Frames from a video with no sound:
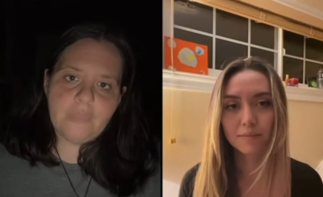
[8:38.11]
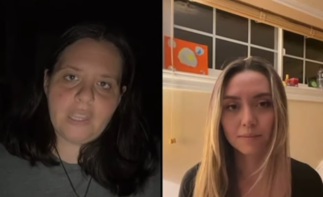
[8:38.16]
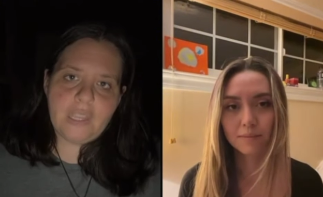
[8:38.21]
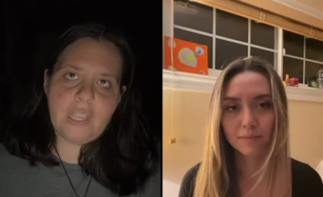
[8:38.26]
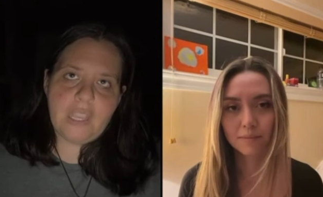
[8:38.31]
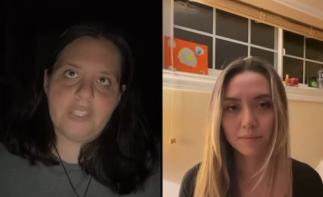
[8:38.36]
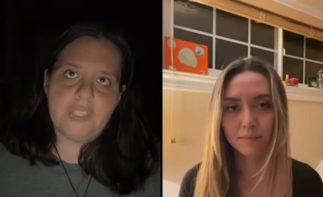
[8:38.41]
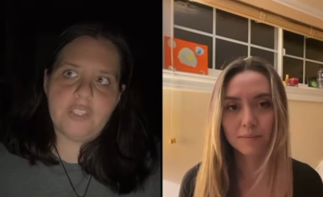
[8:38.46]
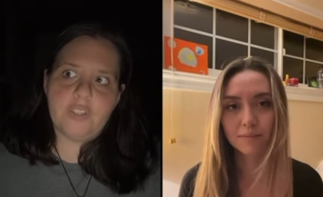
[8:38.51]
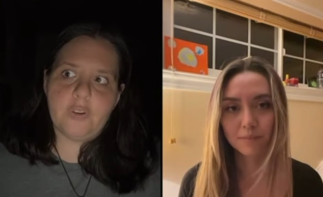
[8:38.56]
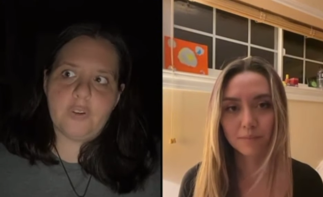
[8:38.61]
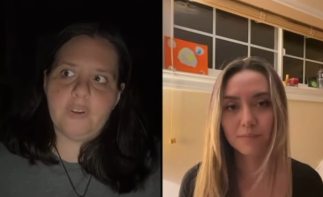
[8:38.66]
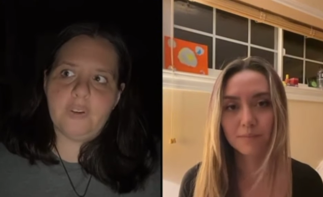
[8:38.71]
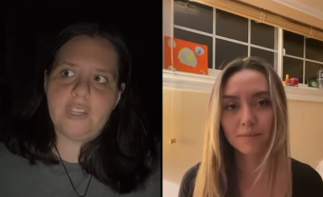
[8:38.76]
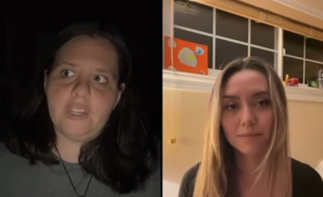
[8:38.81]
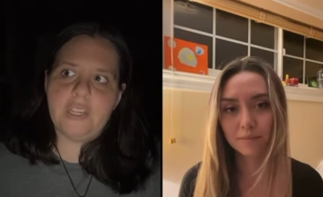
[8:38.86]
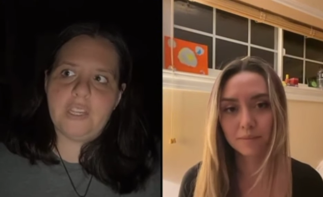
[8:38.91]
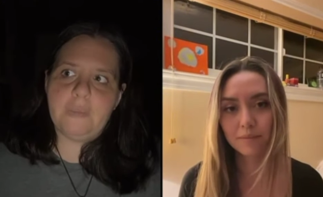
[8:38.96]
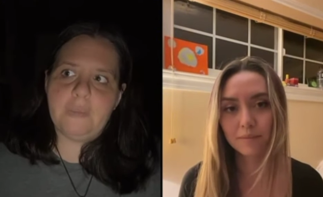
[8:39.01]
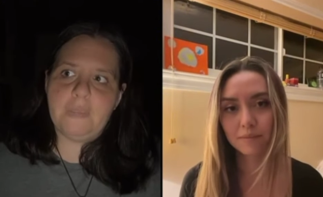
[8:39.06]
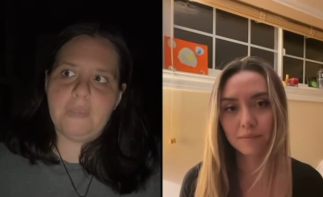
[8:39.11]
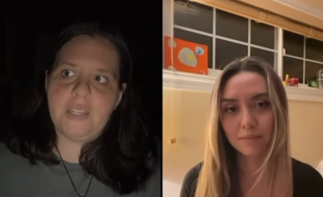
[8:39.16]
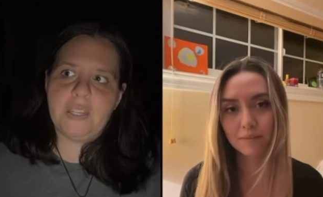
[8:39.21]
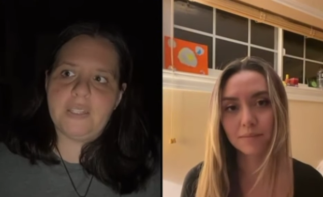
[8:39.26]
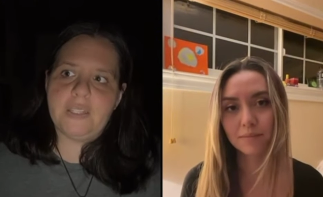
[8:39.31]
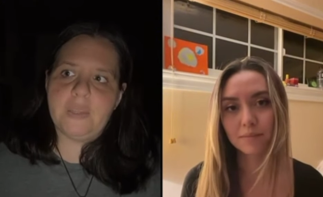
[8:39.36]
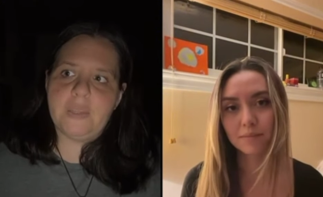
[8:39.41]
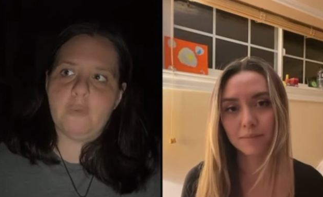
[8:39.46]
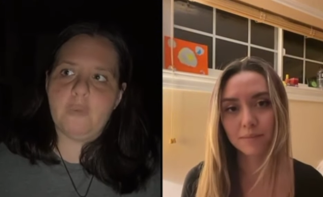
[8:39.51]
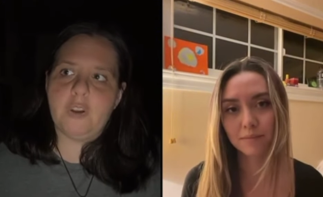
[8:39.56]
Speaker 1: And so it
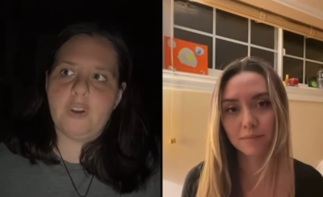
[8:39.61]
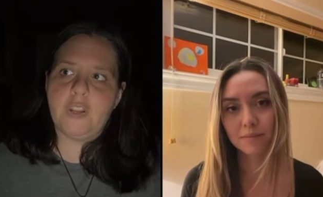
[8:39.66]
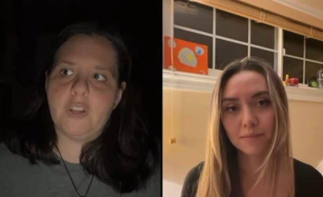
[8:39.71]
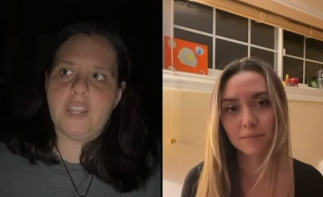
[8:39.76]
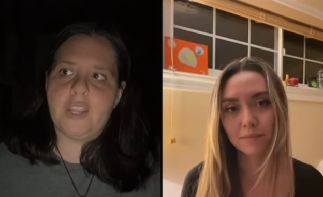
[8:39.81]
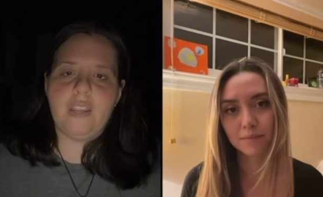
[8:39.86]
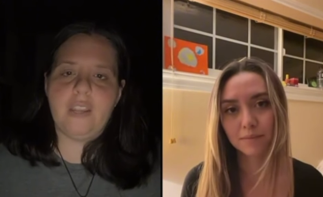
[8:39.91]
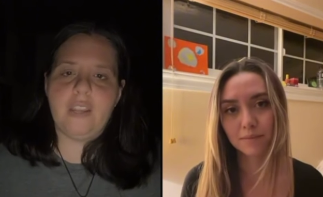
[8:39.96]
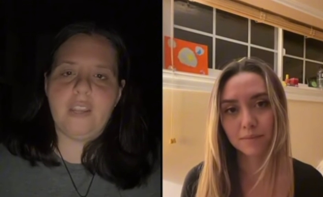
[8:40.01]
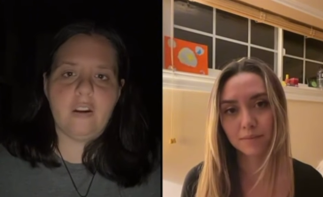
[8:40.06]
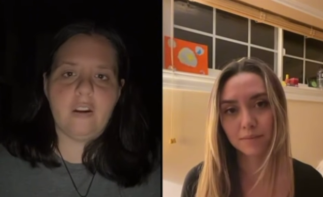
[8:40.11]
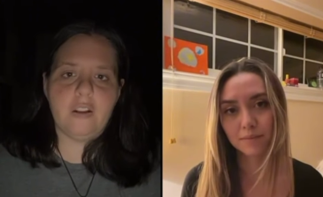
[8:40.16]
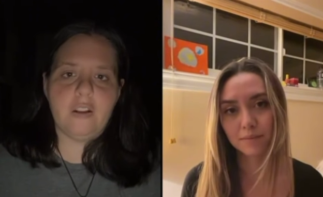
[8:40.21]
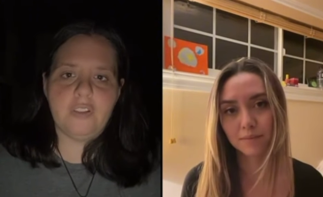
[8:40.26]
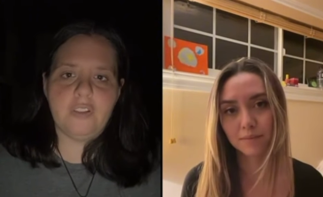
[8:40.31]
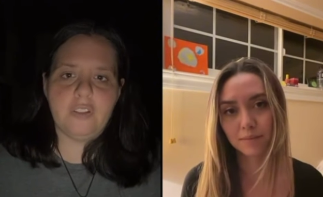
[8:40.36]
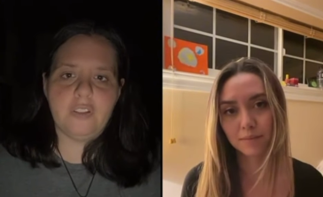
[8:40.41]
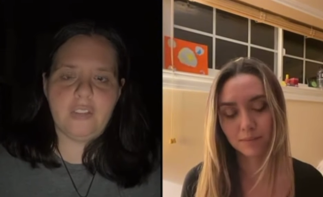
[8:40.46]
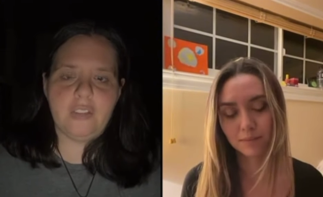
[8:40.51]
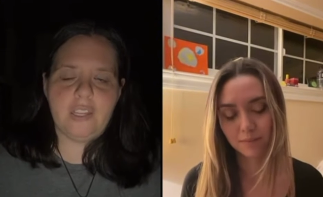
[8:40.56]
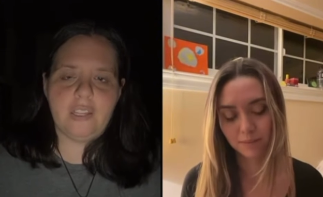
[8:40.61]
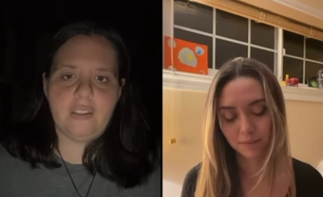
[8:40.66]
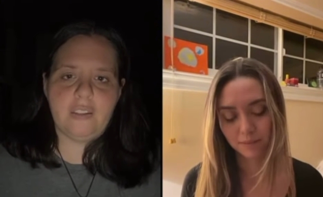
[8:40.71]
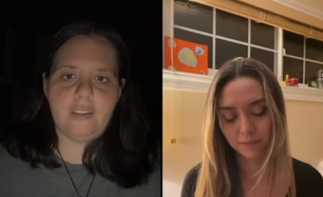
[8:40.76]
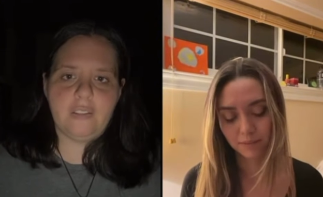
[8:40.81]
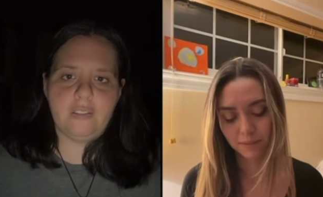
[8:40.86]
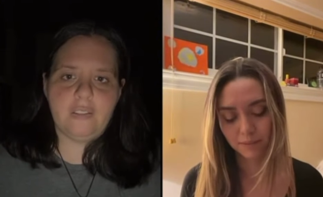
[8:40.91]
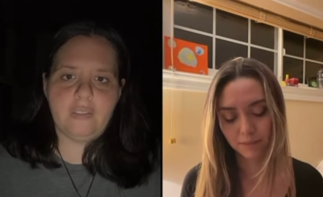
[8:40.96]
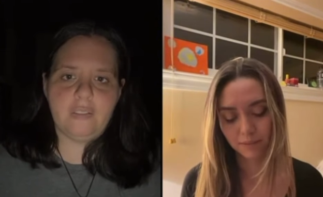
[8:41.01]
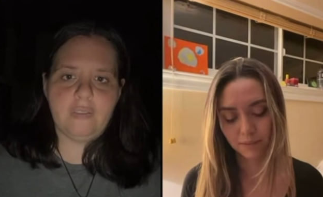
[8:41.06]
makes them want to hang on to like
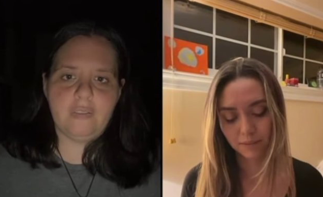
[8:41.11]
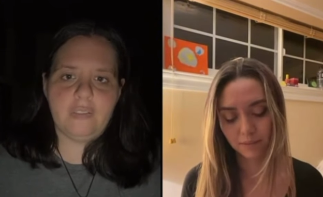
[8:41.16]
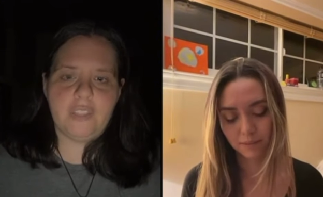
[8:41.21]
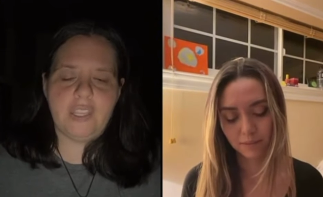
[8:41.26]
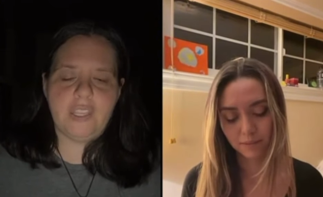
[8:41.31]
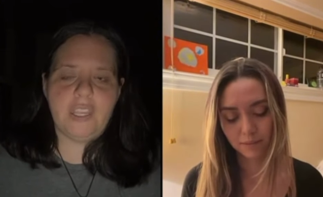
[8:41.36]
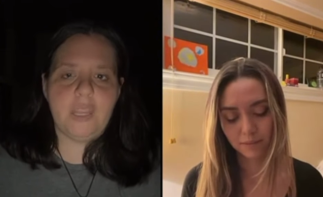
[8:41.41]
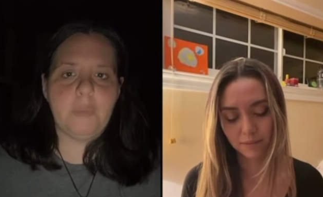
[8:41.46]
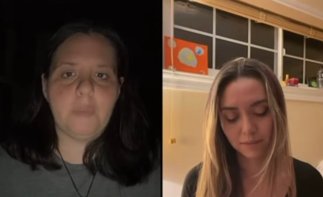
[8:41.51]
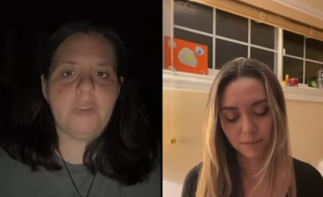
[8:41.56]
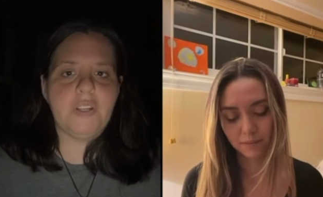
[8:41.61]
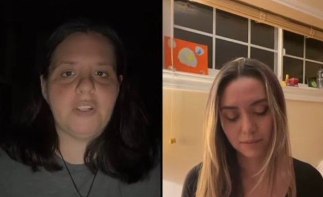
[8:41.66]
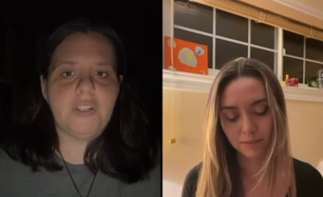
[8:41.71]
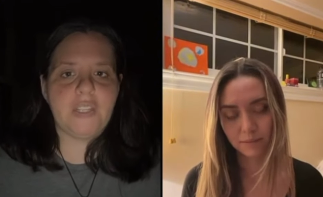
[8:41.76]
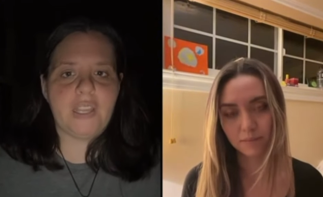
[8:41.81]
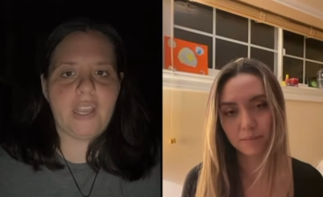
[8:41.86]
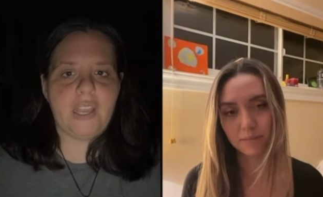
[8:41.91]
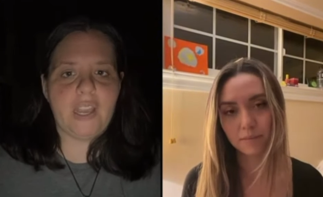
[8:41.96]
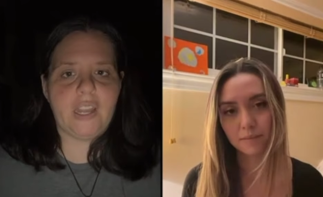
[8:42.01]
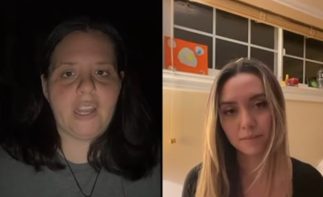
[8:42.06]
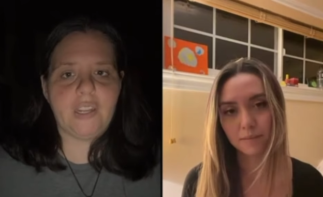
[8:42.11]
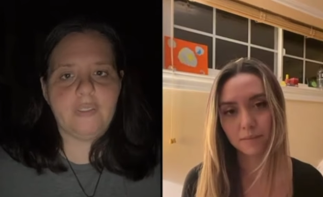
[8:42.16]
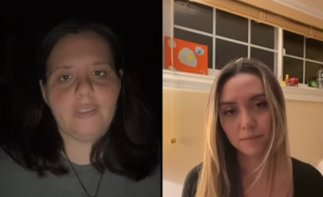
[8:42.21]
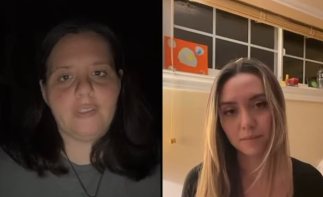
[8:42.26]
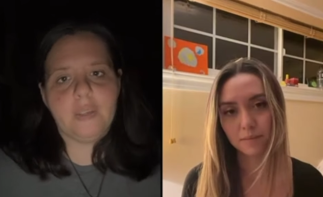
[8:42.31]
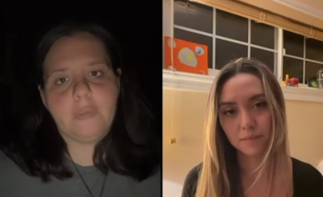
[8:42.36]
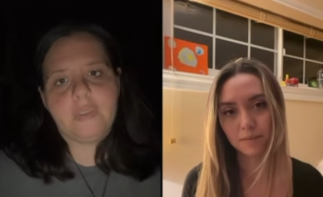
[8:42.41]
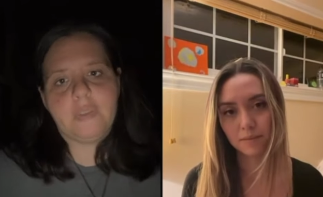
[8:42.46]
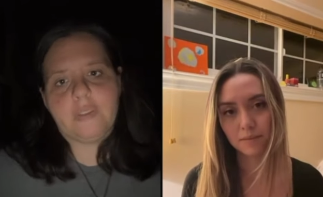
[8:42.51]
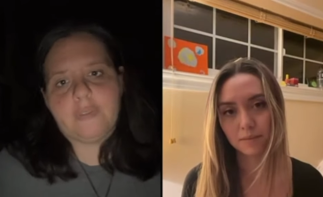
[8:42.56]
the image they had of
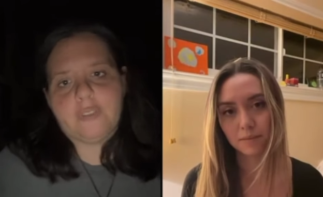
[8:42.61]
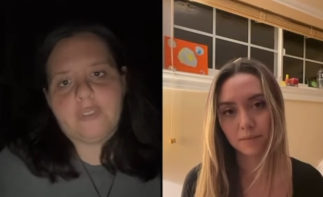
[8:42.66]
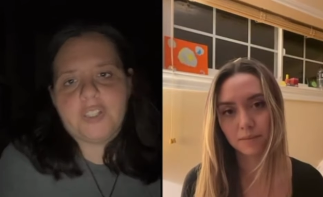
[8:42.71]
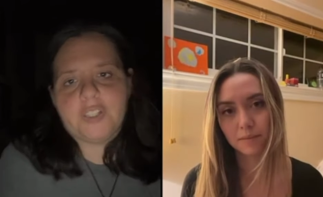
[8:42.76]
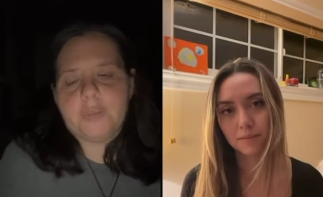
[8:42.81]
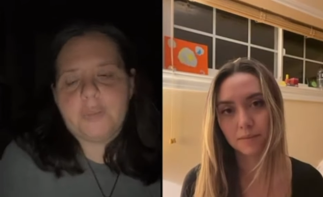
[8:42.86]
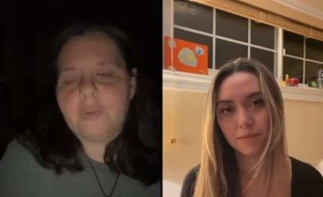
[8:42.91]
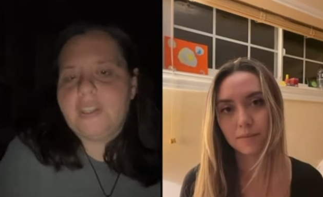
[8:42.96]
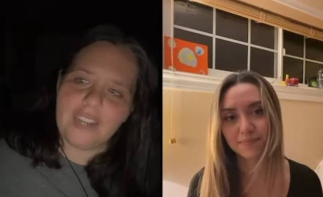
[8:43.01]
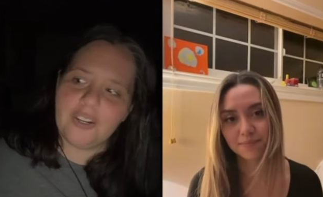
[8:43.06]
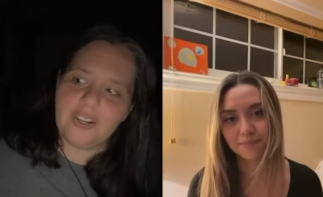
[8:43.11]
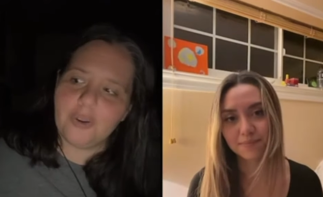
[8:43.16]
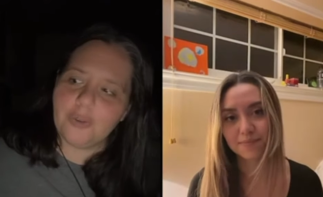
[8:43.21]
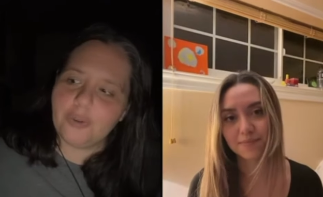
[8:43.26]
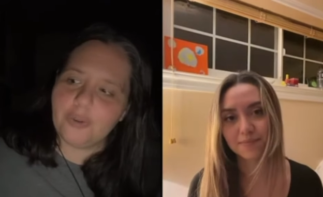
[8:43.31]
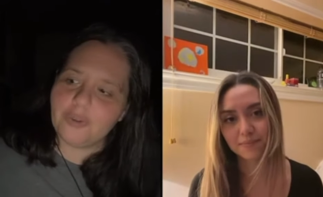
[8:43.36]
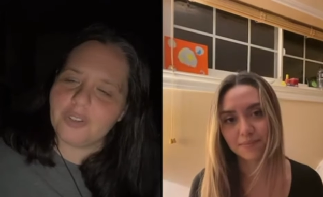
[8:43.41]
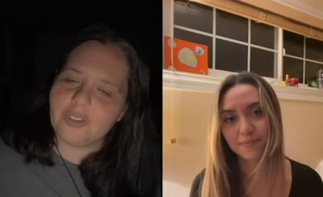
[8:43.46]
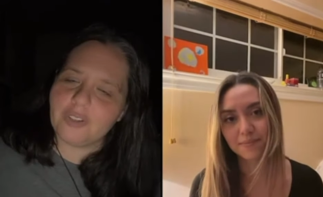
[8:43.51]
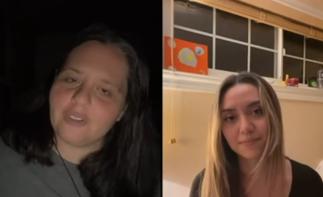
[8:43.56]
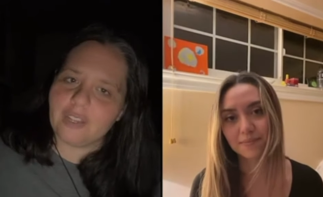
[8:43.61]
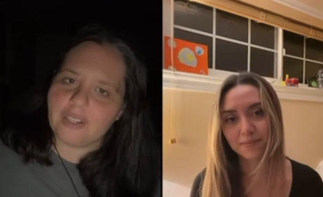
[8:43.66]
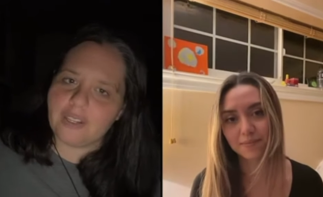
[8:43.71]
him in the first place. All those are like